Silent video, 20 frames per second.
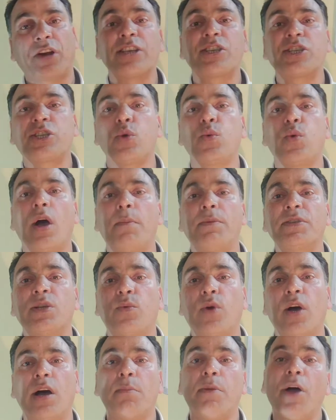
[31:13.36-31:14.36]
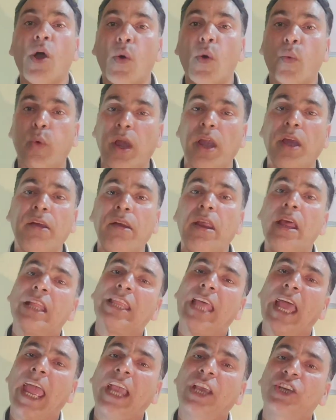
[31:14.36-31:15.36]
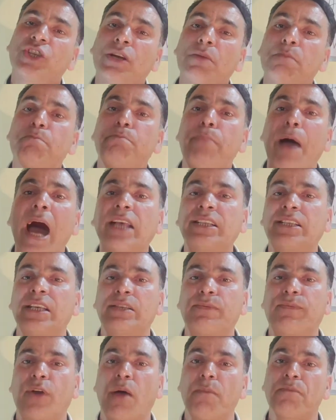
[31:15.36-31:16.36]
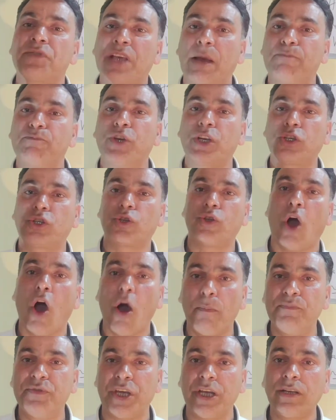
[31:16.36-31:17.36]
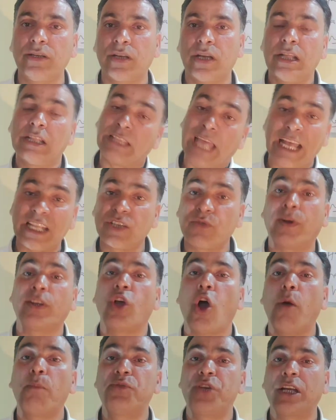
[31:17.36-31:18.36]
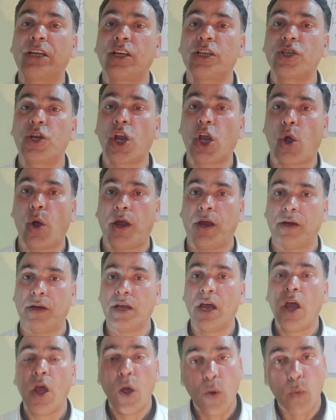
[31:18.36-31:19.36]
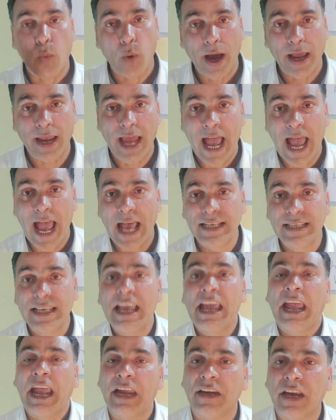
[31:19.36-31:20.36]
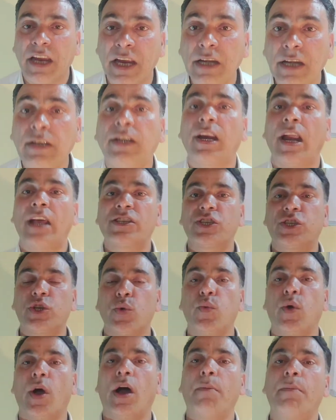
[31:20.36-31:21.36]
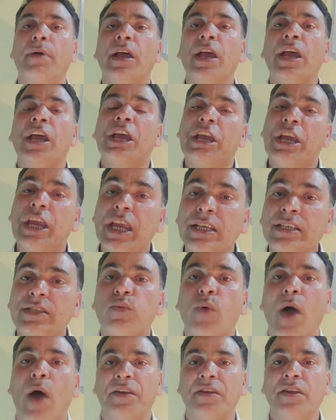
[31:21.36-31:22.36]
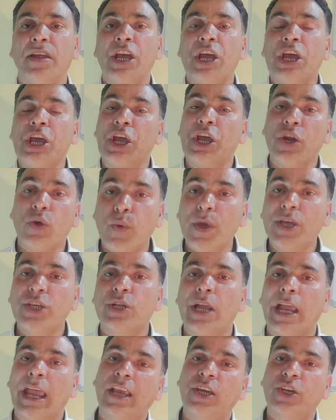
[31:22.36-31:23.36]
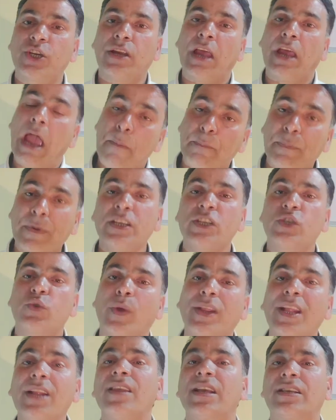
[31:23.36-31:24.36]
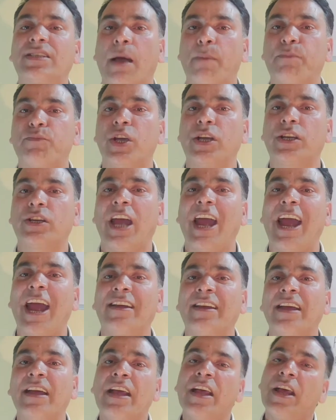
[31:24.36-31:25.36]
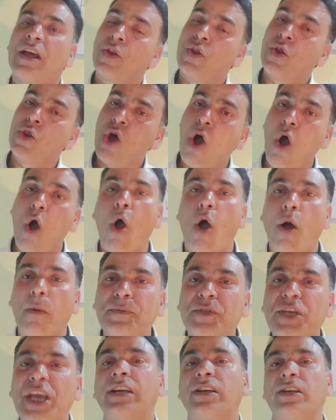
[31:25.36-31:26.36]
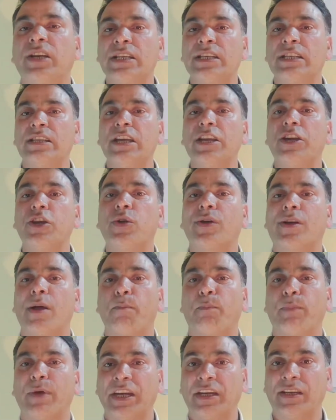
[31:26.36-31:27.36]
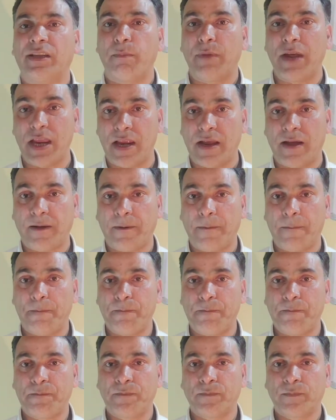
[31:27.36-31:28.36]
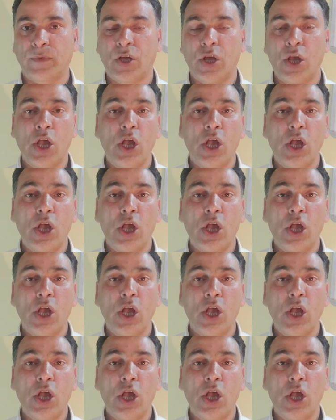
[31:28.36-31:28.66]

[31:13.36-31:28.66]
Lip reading: So a transitive verb is a verb where the action passes from subject to the object. That's why the object is required. While as an intransitive verb is one in which the action happens within the subject and no object is needed to complete the meaning.